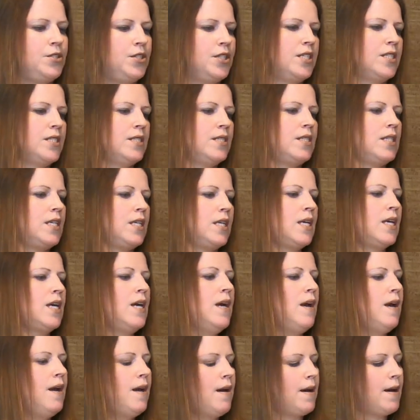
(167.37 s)
as you can see.
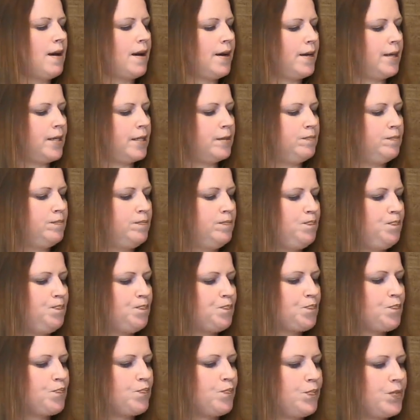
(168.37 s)

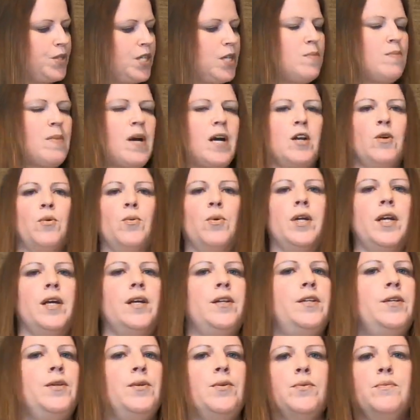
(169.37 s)
Didn't matter what I
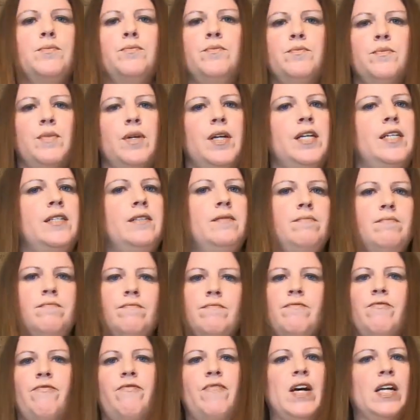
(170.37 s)
do, it
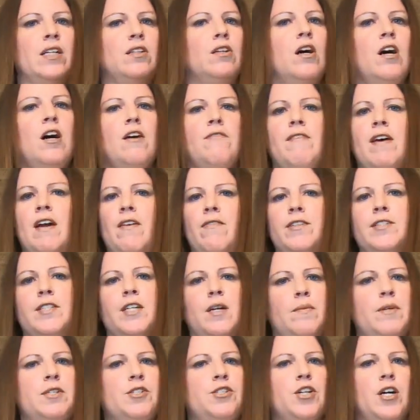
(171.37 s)
fell off every
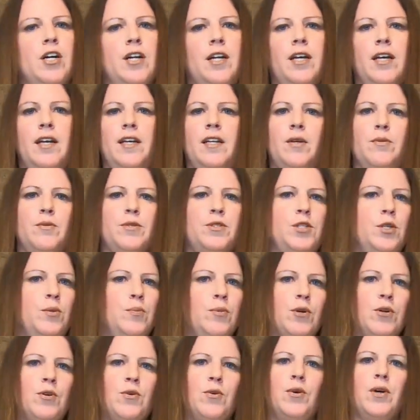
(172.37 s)
time I shot it. It was
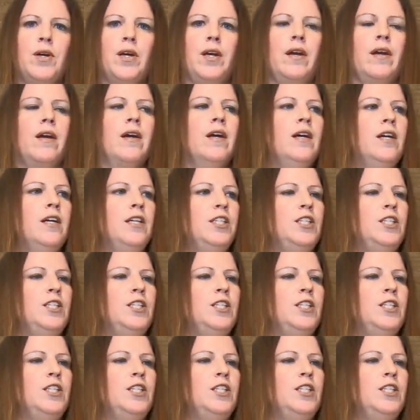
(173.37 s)
super annoying.